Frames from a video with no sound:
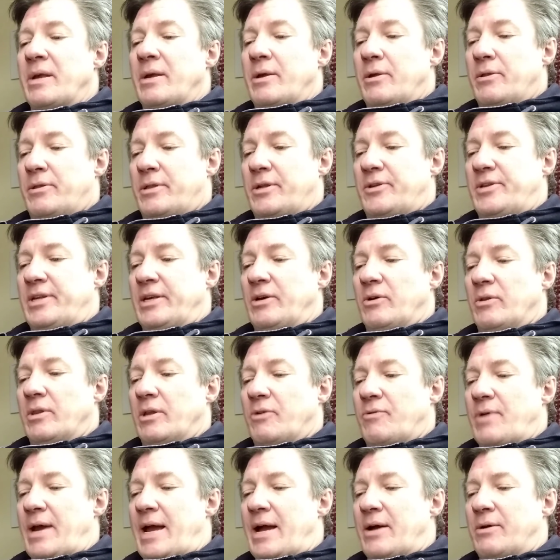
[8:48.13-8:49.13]
sitting on the
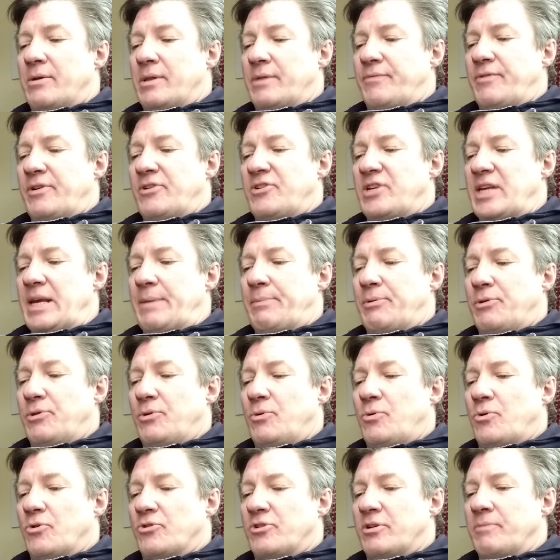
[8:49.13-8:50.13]
ground as if in deep
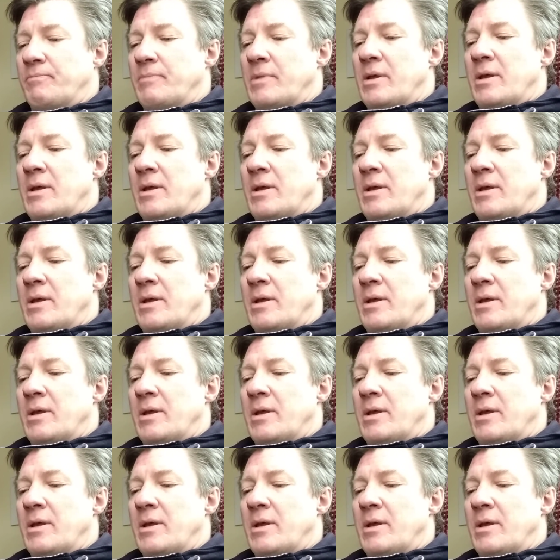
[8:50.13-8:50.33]
thought,